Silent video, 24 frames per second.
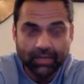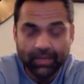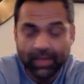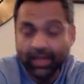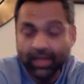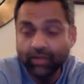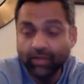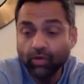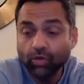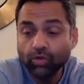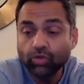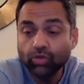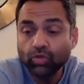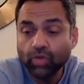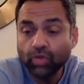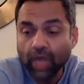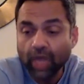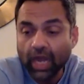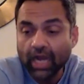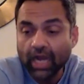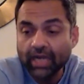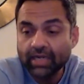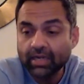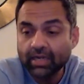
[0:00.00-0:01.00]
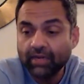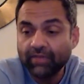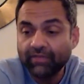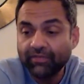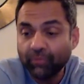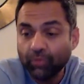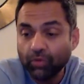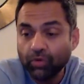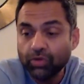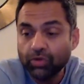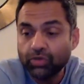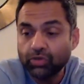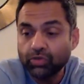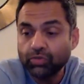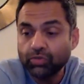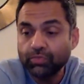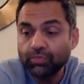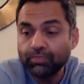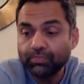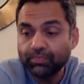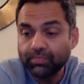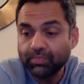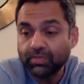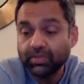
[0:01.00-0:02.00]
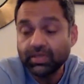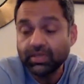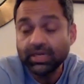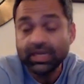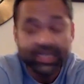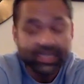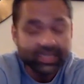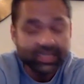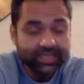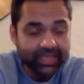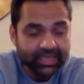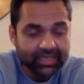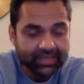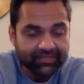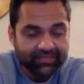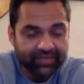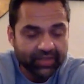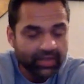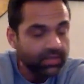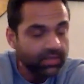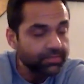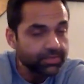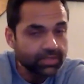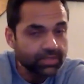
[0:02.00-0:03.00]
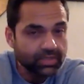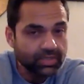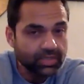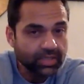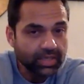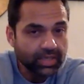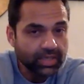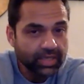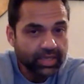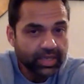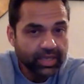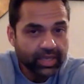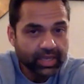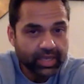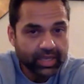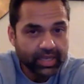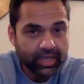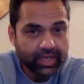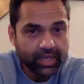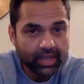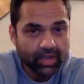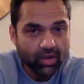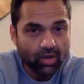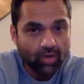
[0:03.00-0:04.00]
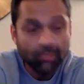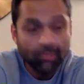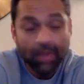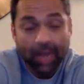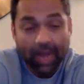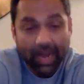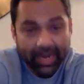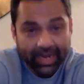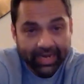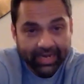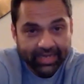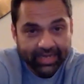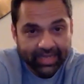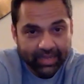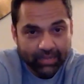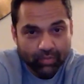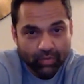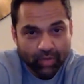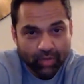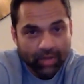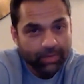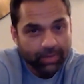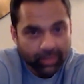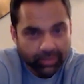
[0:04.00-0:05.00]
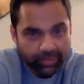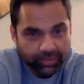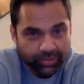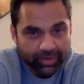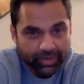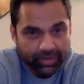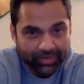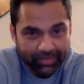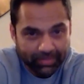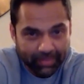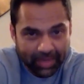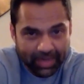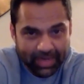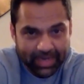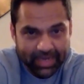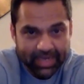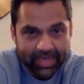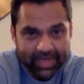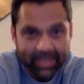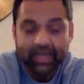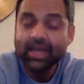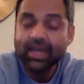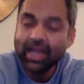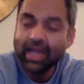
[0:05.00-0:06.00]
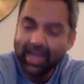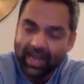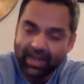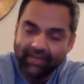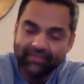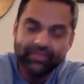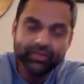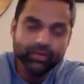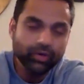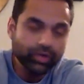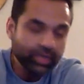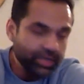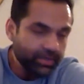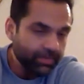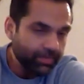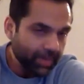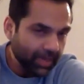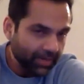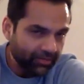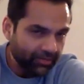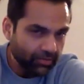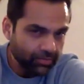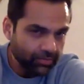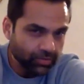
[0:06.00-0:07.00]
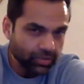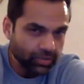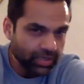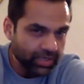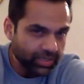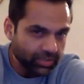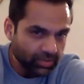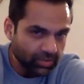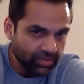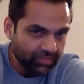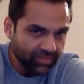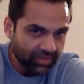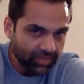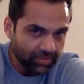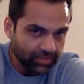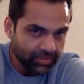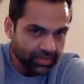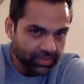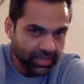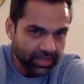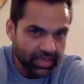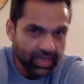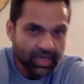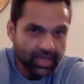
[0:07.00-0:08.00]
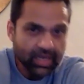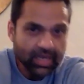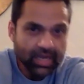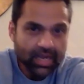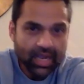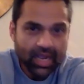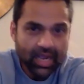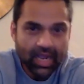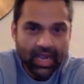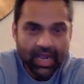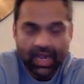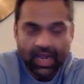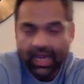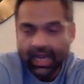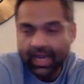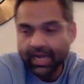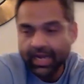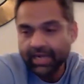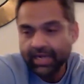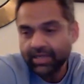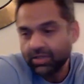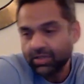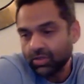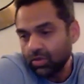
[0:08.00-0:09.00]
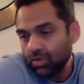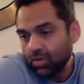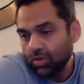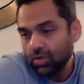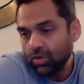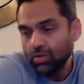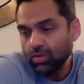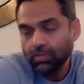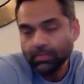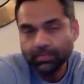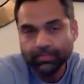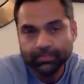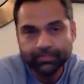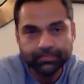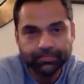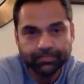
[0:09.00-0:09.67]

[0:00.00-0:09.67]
And those who can't afford to release their films or market them well because they don't have the money, have the OTT platforms to release those films in. And so